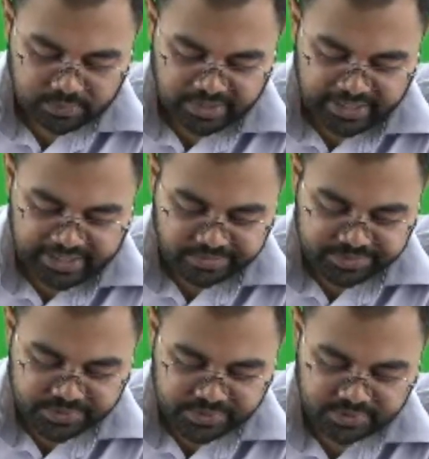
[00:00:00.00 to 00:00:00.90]

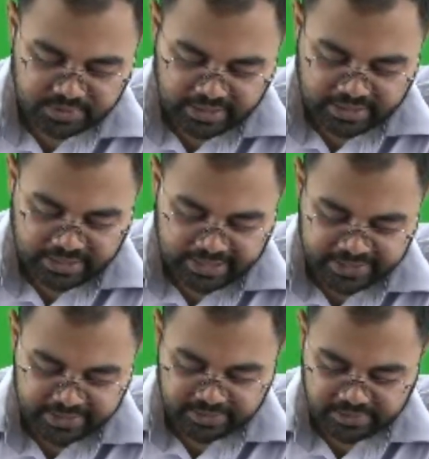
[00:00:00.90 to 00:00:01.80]
AIMS
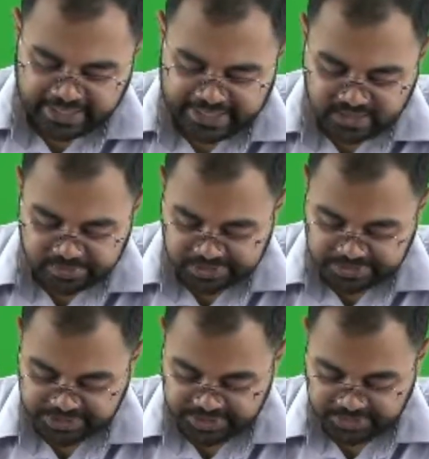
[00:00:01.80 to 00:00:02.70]
and Health
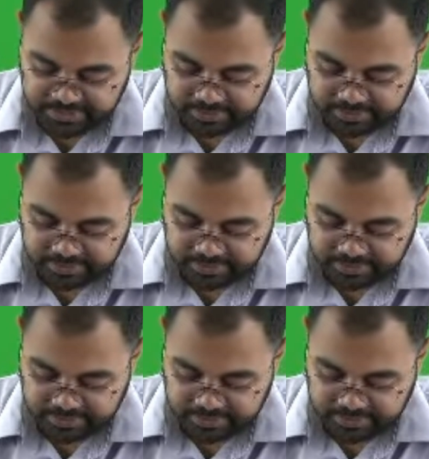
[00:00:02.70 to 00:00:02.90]
Ministry.